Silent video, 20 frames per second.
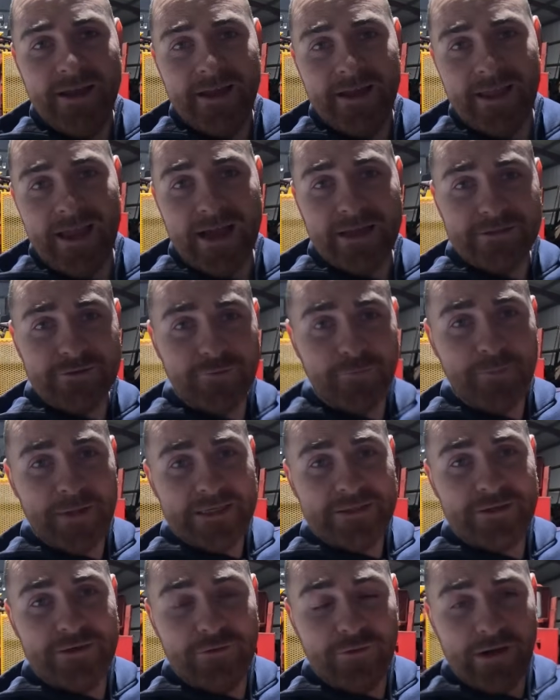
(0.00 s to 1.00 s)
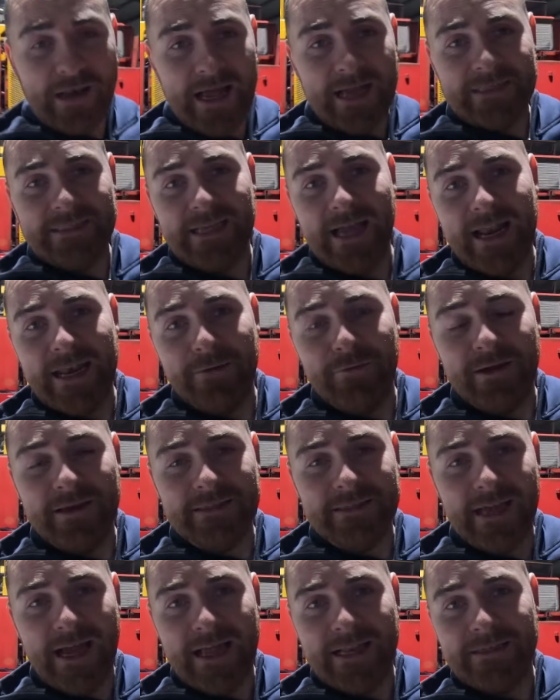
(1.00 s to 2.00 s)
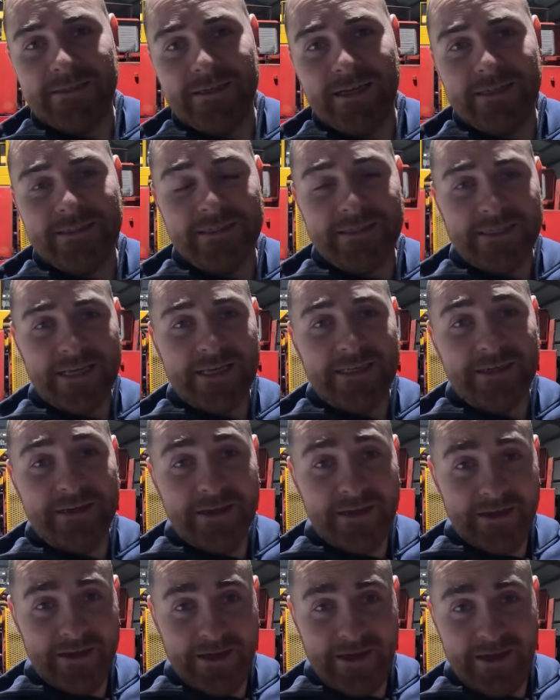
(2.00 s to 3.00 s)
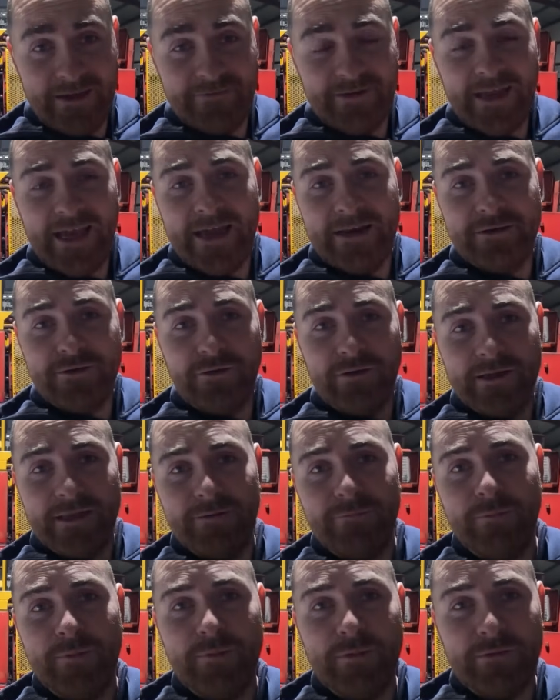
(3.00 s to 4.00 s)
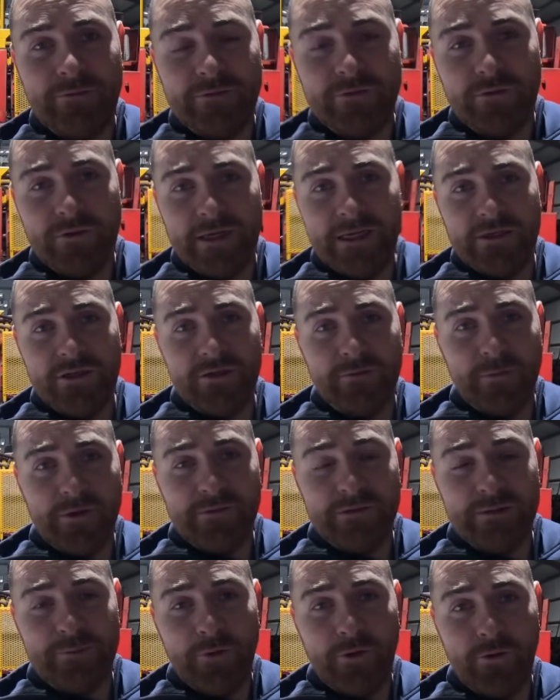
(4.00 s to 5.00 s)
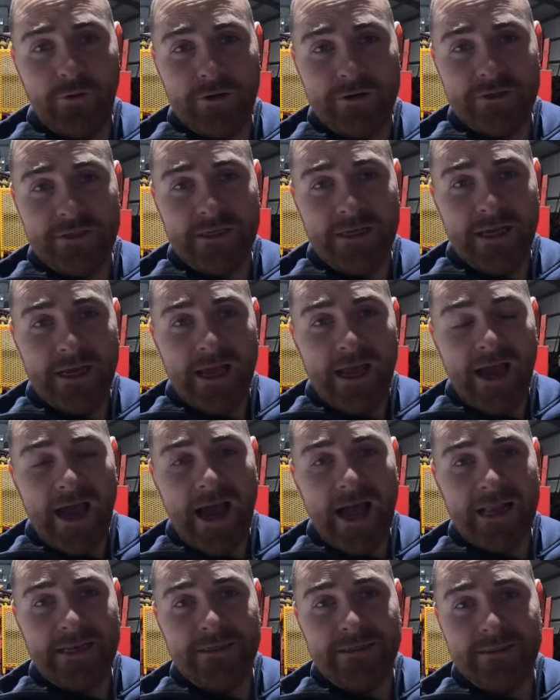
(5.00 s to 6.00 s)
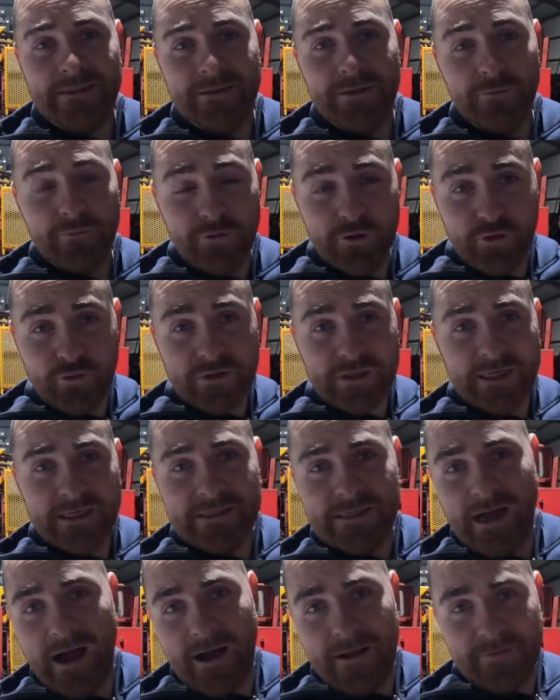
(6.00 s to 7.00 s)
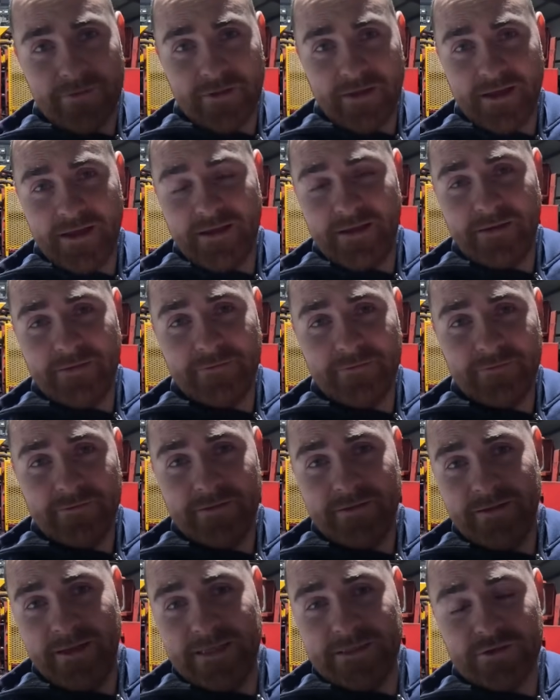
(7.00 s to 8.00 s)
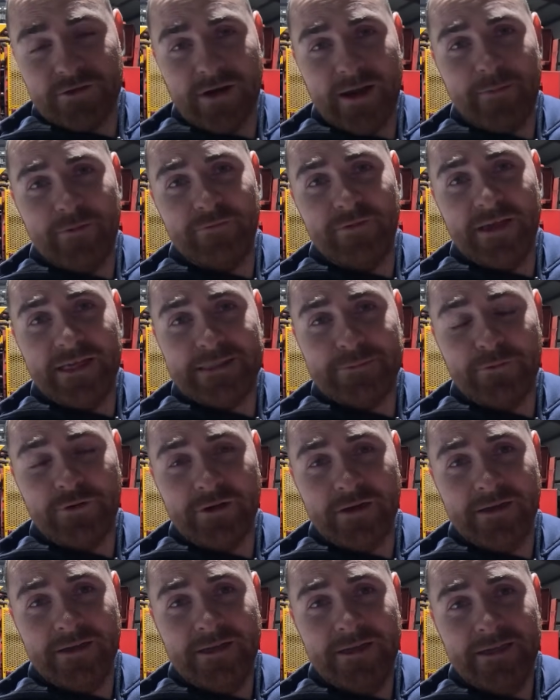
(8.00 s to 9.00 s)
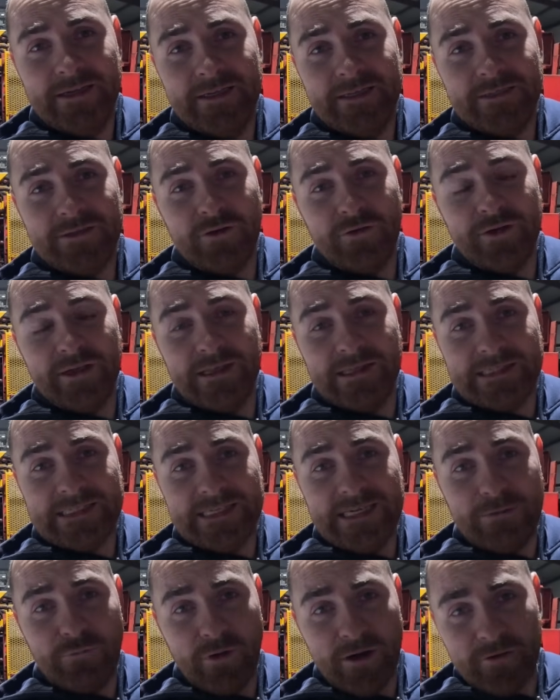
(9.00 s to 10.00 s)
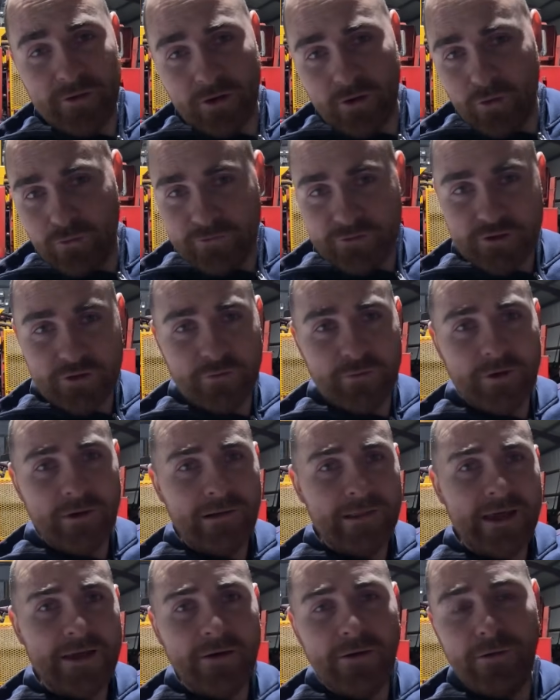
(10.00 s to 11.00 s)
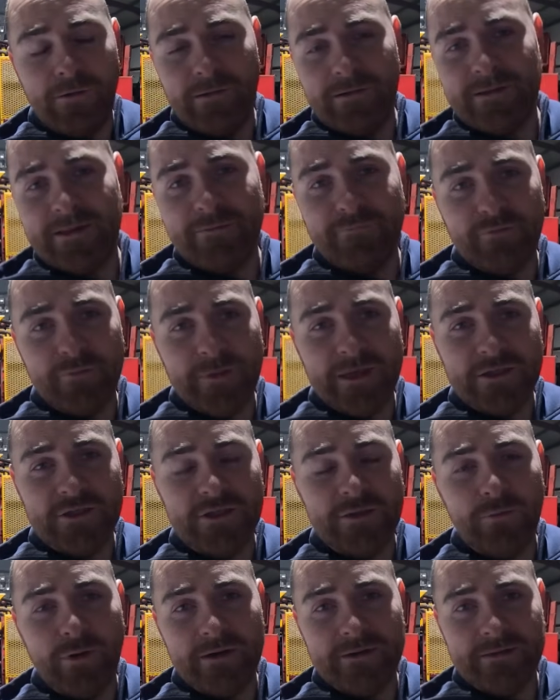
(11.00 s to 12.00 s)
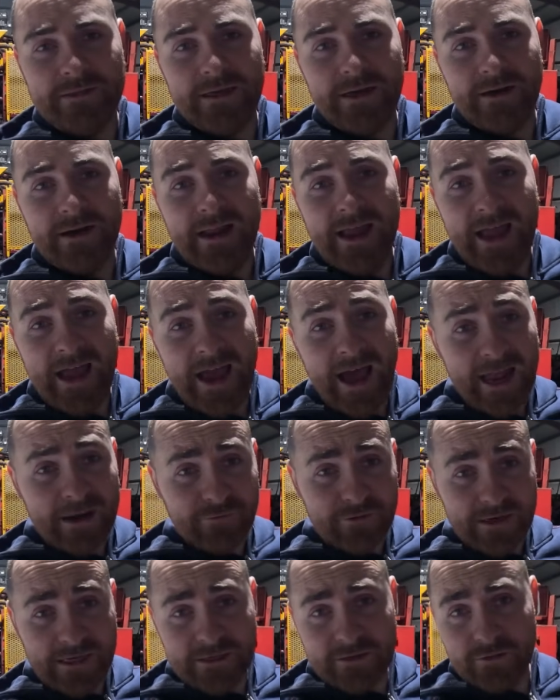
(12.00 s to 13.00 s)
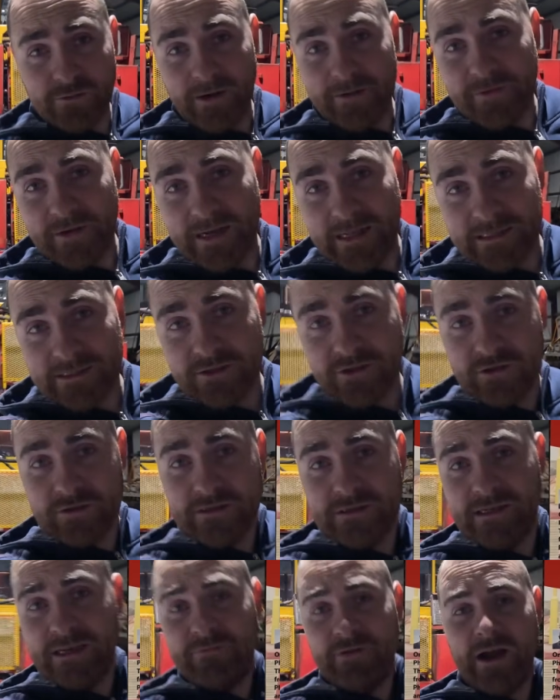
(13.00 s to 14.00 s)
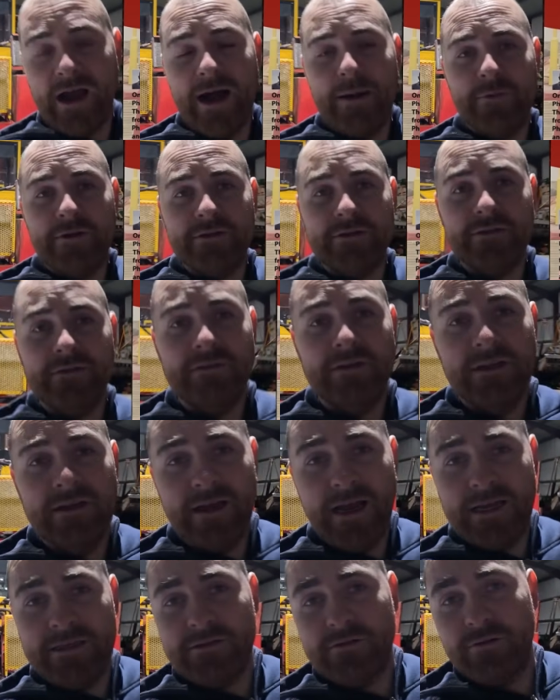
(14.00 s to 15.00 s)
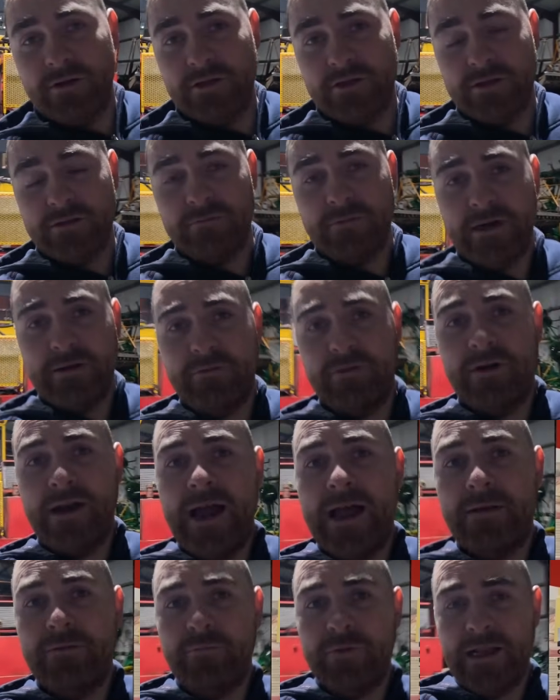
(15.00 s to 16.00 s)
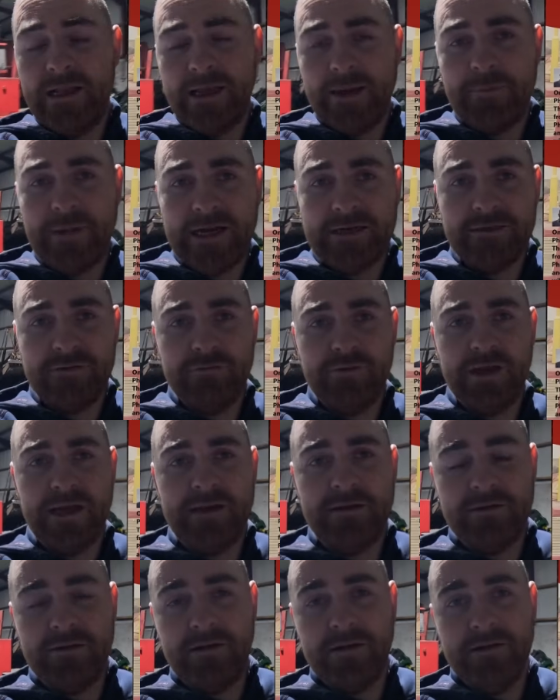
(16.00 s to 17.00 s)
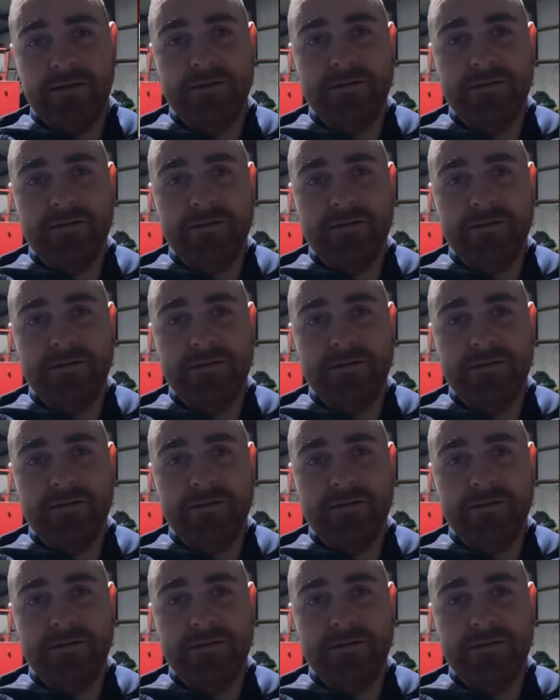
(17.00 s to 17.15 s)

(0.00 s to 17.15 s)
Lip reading: yeah, so best of luck lads anyways, and as I said, if you can at all, give them a bit of a donation, a bit of support. And the route is on the Instagram and Facebook, so you'll see where they're going through and all that. All the information you want is there. And if you need to know anything else, just leave a comment, ask questions, whatever, and we'll get back to you if you can at all.